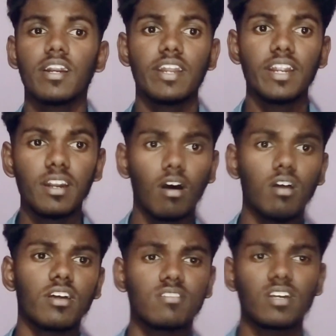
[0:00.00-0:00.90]
data,
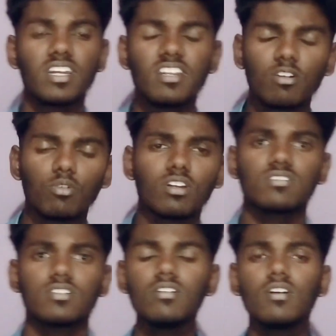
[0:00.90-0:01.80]
the secondary
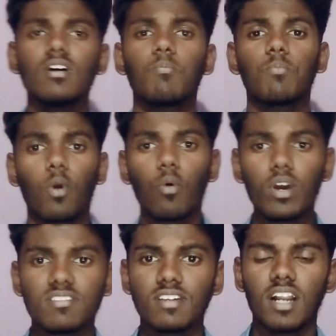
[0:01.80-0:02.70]
notation
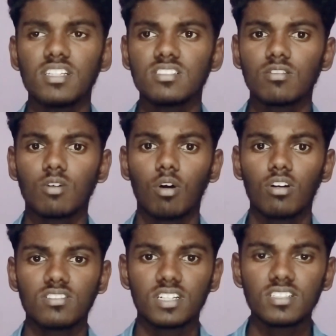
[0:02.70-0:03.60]
provides additional
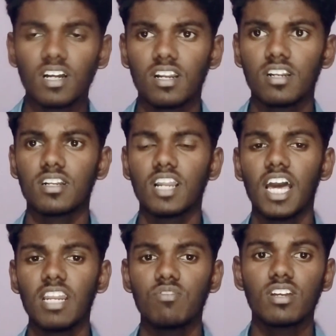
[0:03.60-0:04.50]
context and
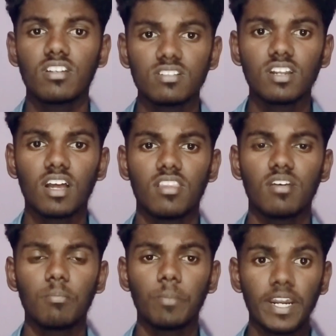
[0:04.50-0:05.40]
clarification and
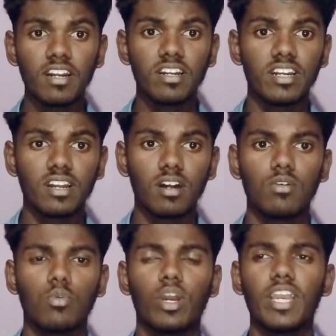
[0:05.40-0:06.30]
the
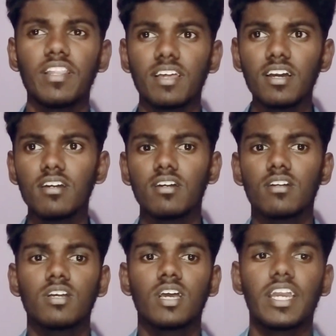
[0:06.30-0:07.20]
metadata to aid the
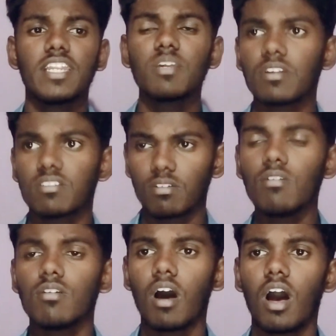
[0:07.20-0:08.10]
interpretation
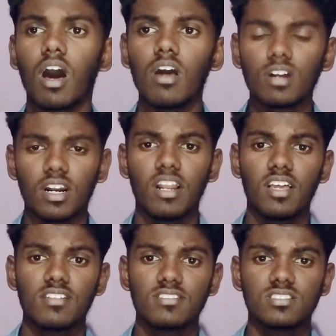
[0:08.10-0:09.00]
or
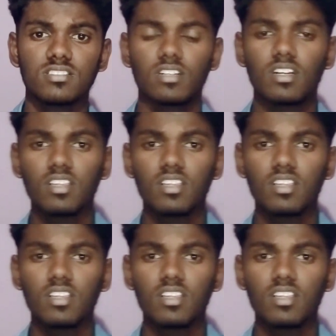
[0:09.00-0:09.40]
analysis.